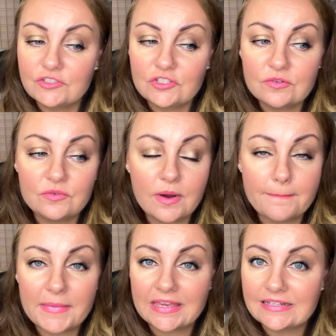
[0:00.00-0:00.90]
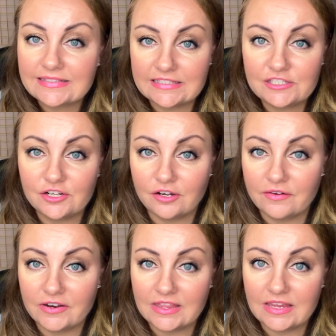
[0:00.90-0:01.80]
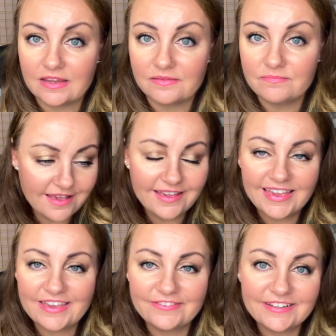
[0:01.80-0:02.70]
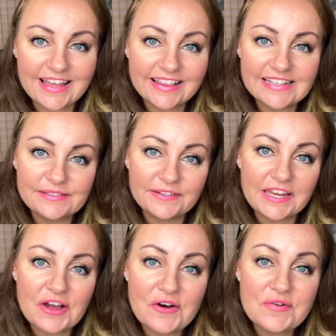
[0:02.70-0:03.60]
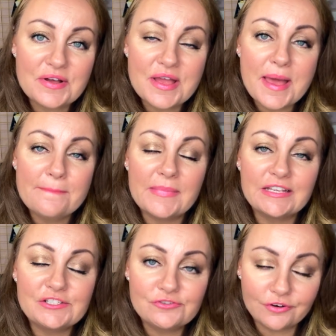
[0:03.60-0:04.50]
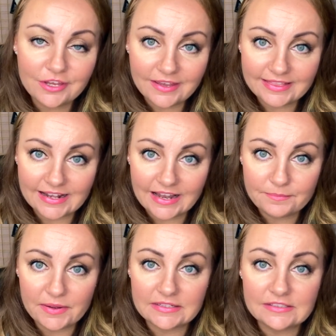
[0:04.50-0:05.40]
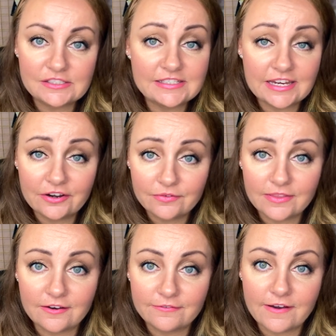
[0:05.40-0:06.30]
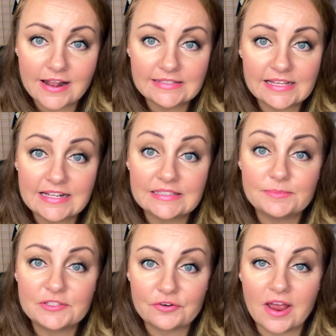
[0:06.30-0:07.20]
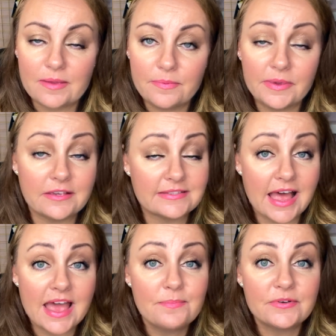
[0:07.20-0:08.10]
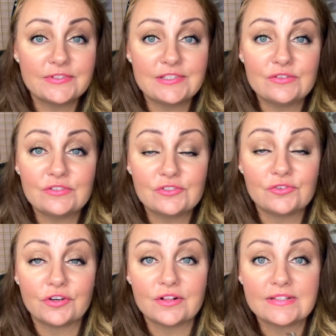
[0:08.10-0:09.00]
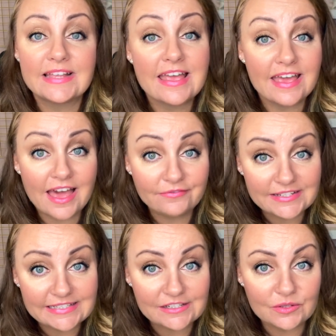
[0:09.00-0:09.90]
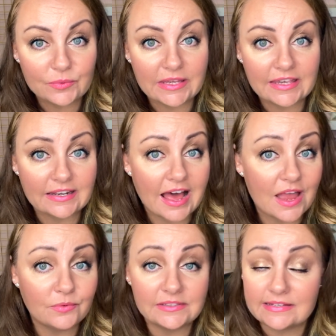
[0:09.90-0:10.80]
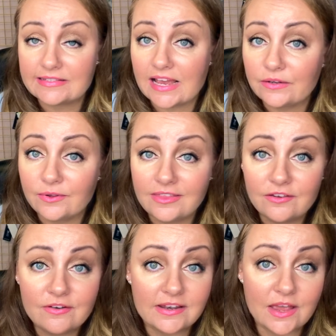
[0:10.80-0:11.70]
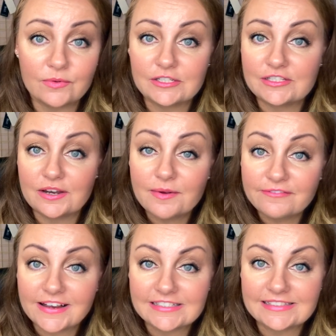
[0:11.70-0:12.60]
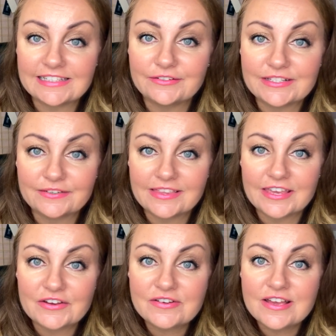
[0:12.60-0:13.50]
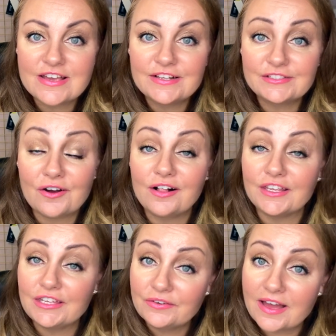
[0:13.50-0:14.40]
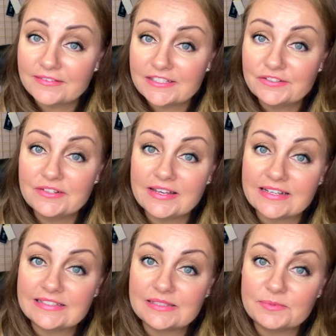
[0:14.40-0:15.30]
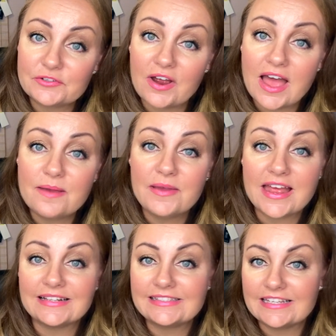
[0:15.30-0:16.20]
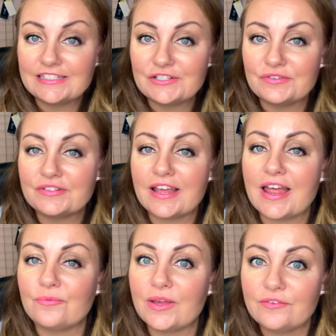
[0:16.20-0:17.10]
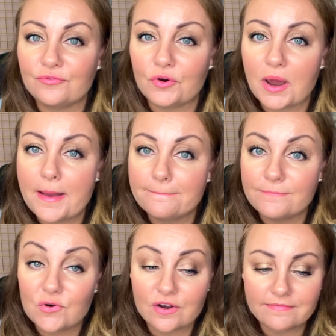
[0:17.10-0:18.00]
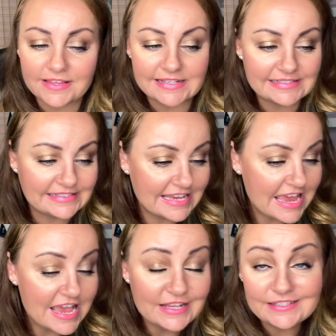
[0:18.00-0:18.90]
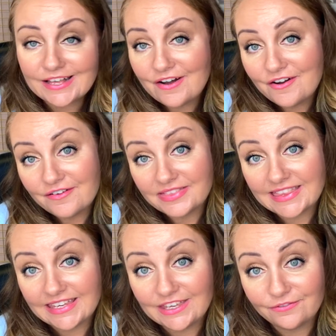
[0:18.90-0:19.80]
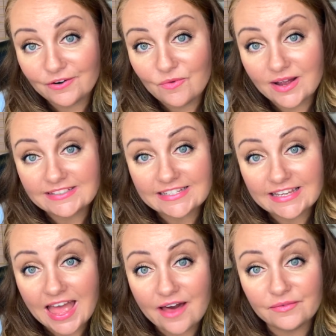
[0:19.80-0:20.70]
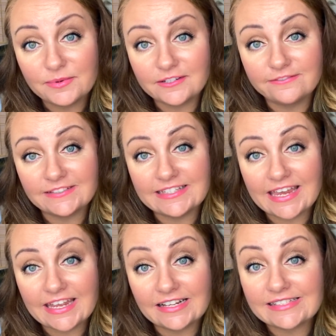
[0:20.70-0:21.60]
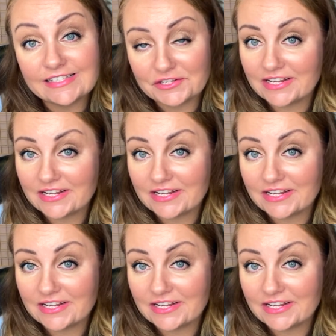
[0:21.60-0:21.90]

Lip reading: to make a decision on everything. If you like this video, make sure you hit that like button, share it with your friends, and subscribe, because I post new tutorials every single week, and I will design with you and I will share my fashion secrets with you. So all you have to do is subscribe and stay tuned and wait for more of this. So thank you for watching. Have a beautiful day, and I'll see you